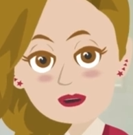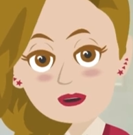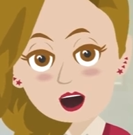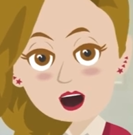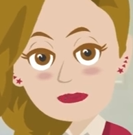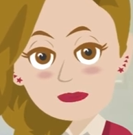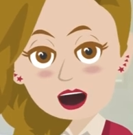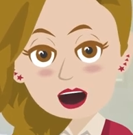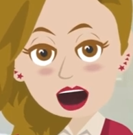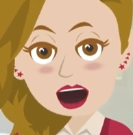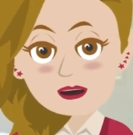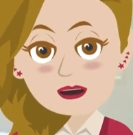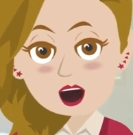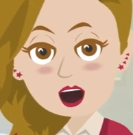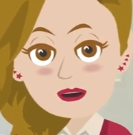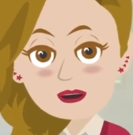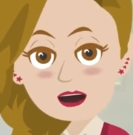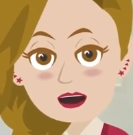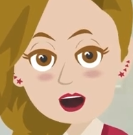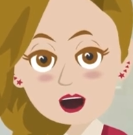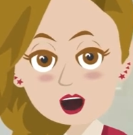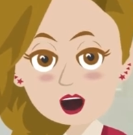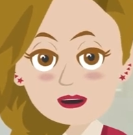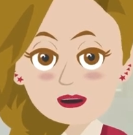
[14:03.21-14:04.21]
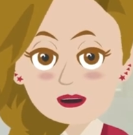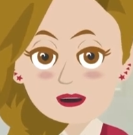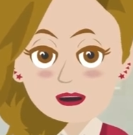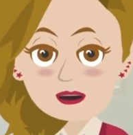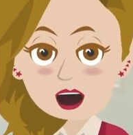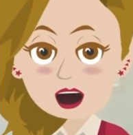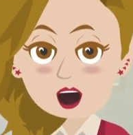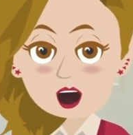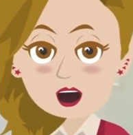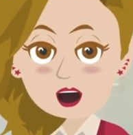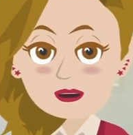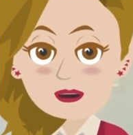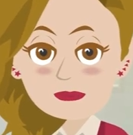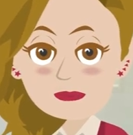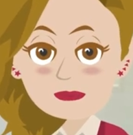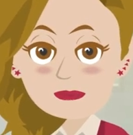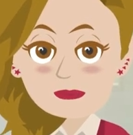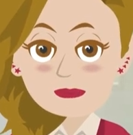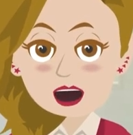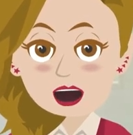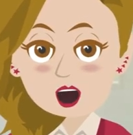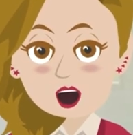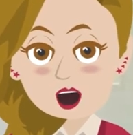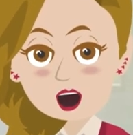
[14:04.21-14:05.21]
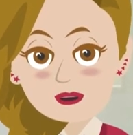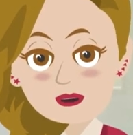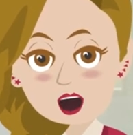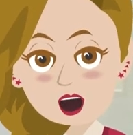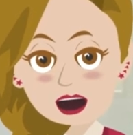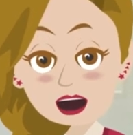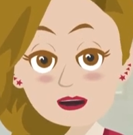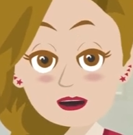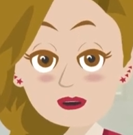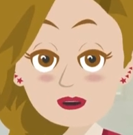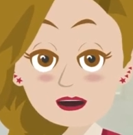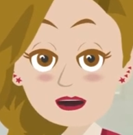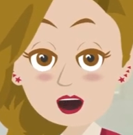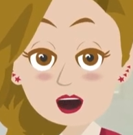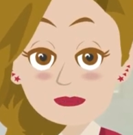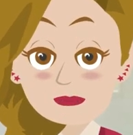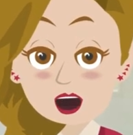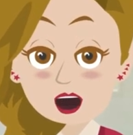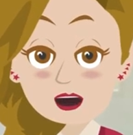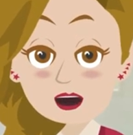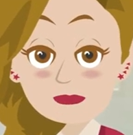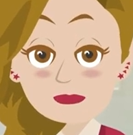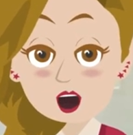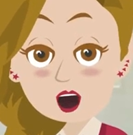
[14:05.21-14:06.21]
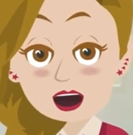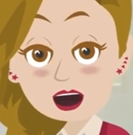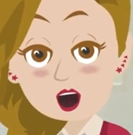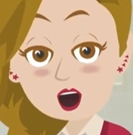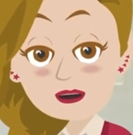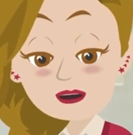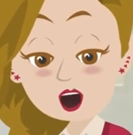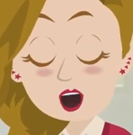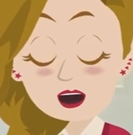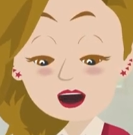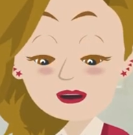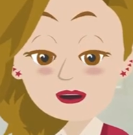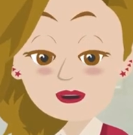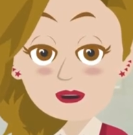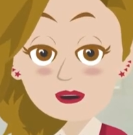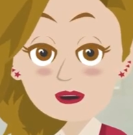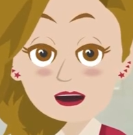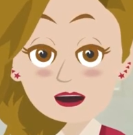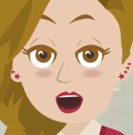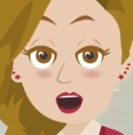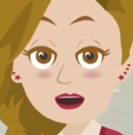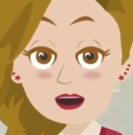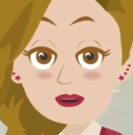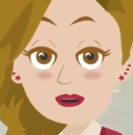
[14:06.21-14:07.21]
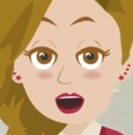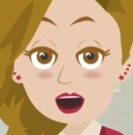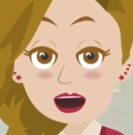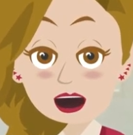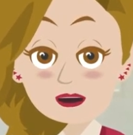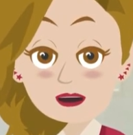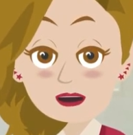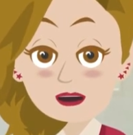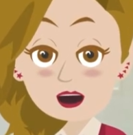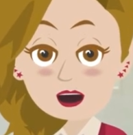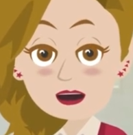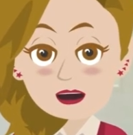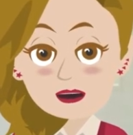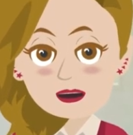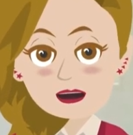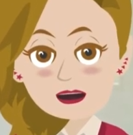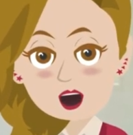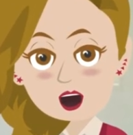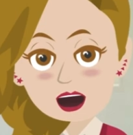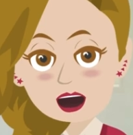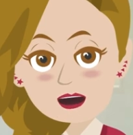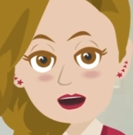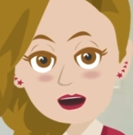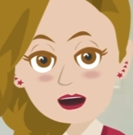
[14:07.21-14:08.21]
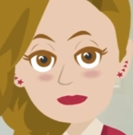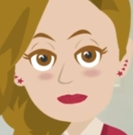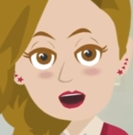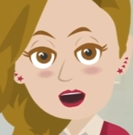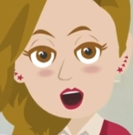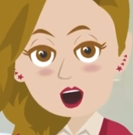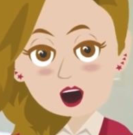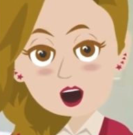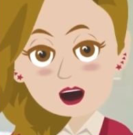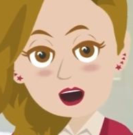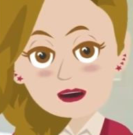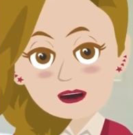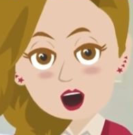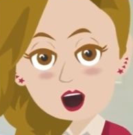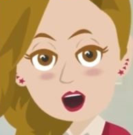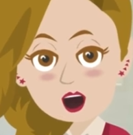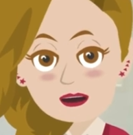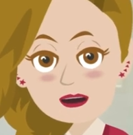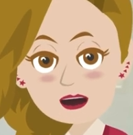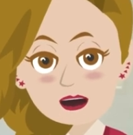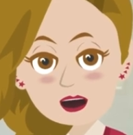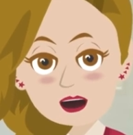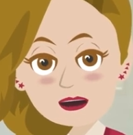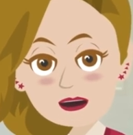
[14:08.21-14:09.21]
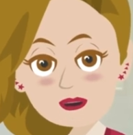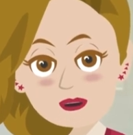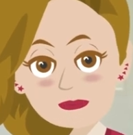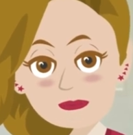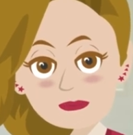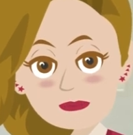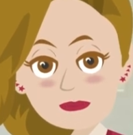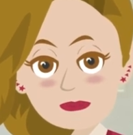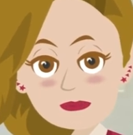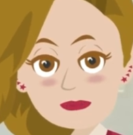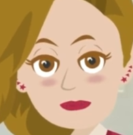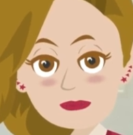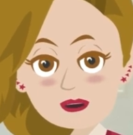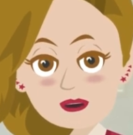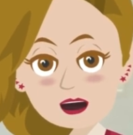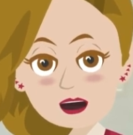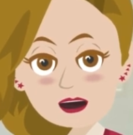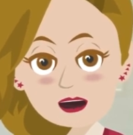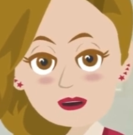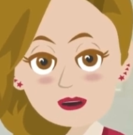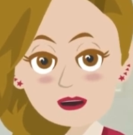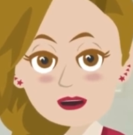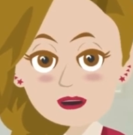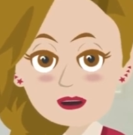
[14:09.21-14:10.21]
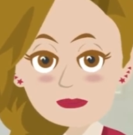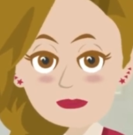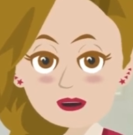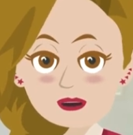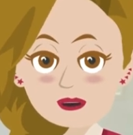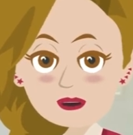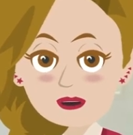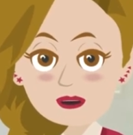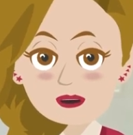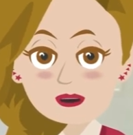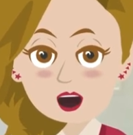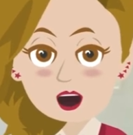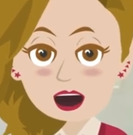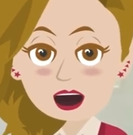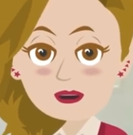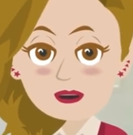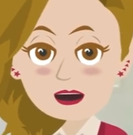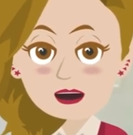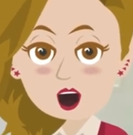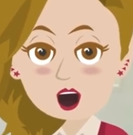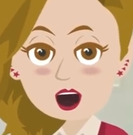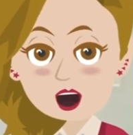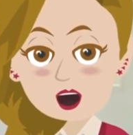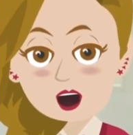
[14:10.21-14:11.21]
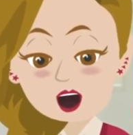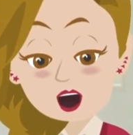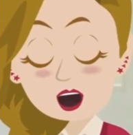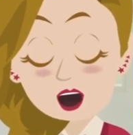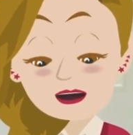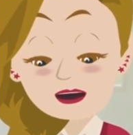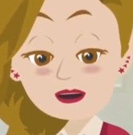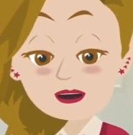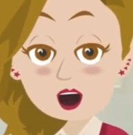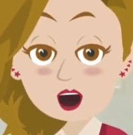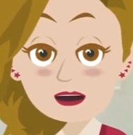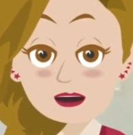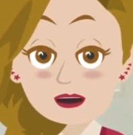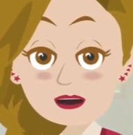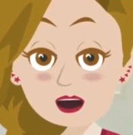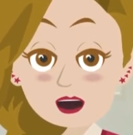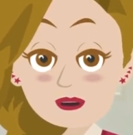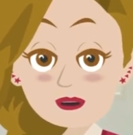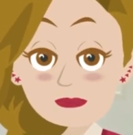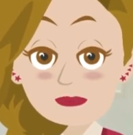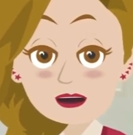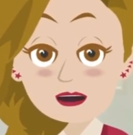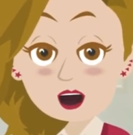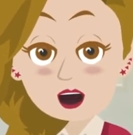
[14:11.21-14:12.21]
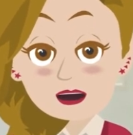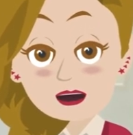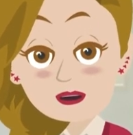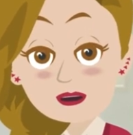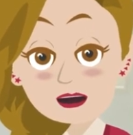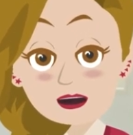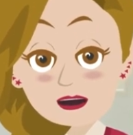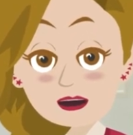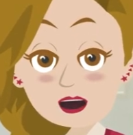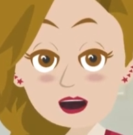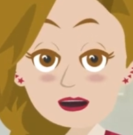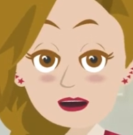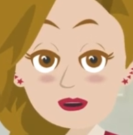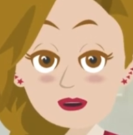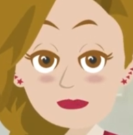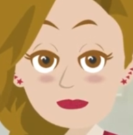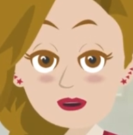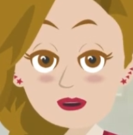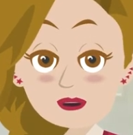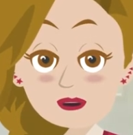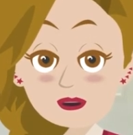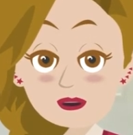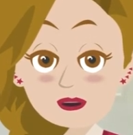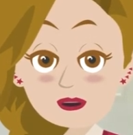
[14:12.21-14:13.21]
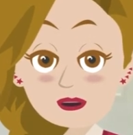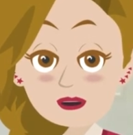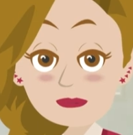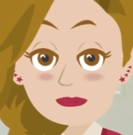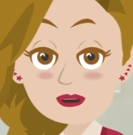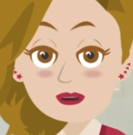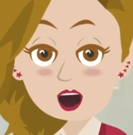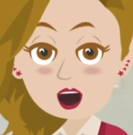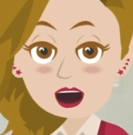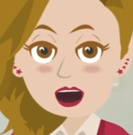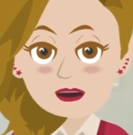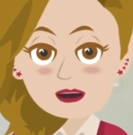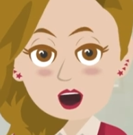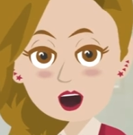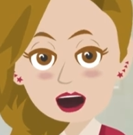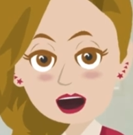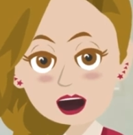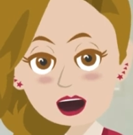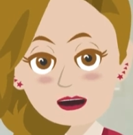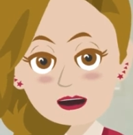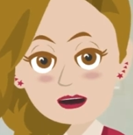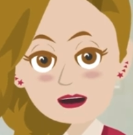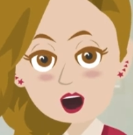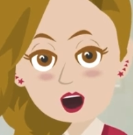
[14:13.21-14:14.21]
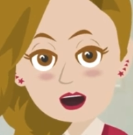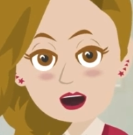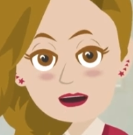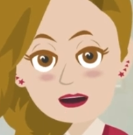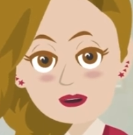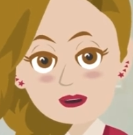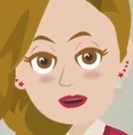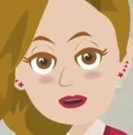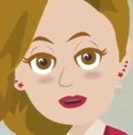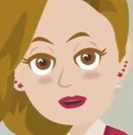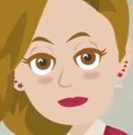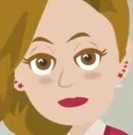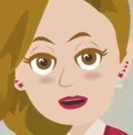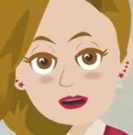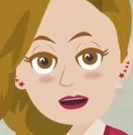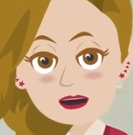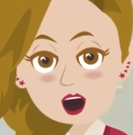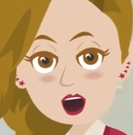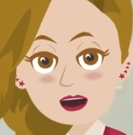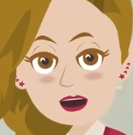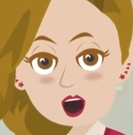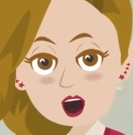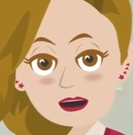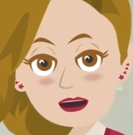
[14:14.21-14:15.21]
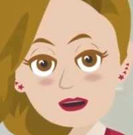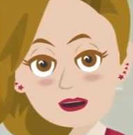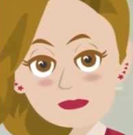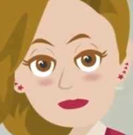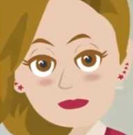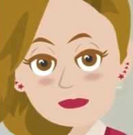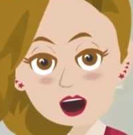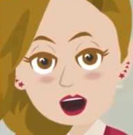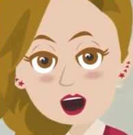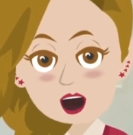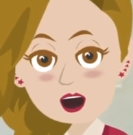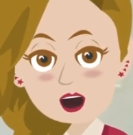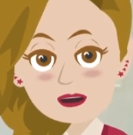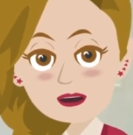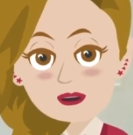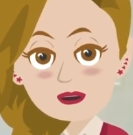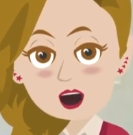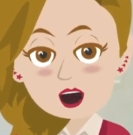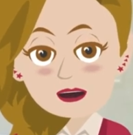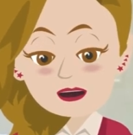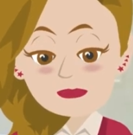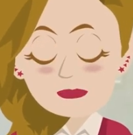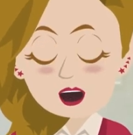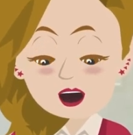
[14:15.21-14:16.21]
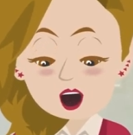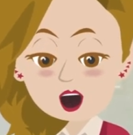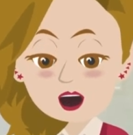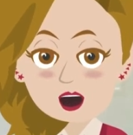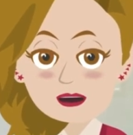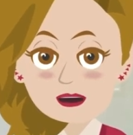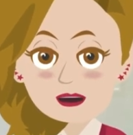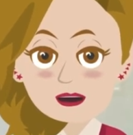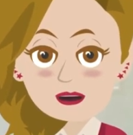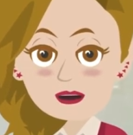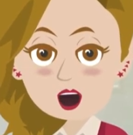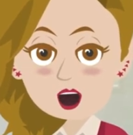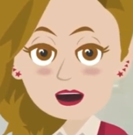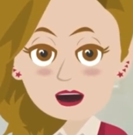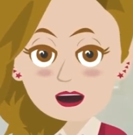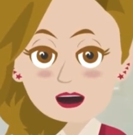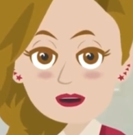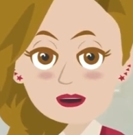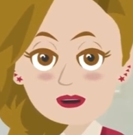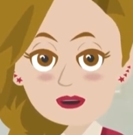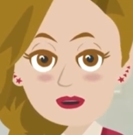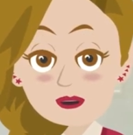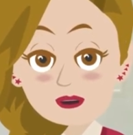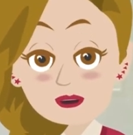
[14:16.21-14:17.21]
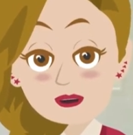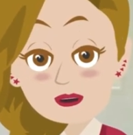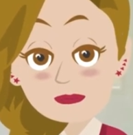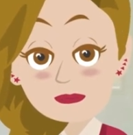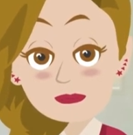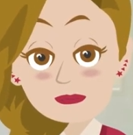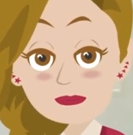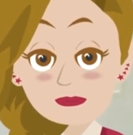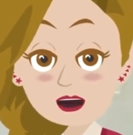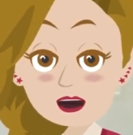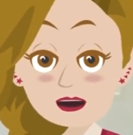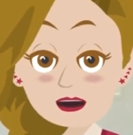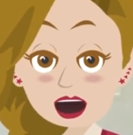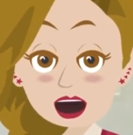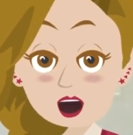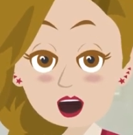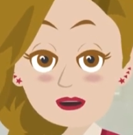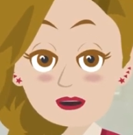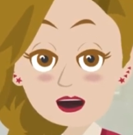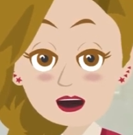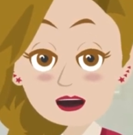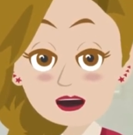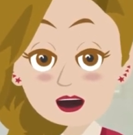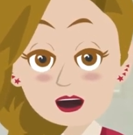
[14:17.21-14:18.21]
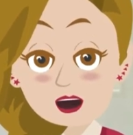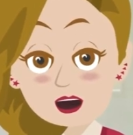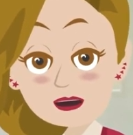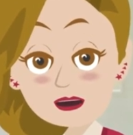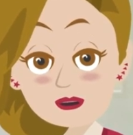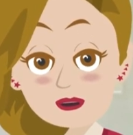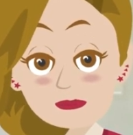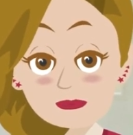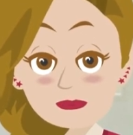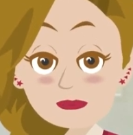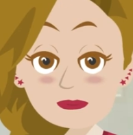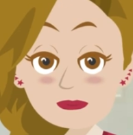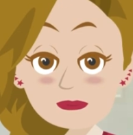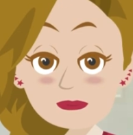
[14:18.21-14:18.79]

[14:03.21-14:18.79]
a thought that you receive from your connection to source energy and a thought that you struggle to maintain. Ooh, you have no idea how smart you are. You have no idea how many skills and tools you have. And most of all,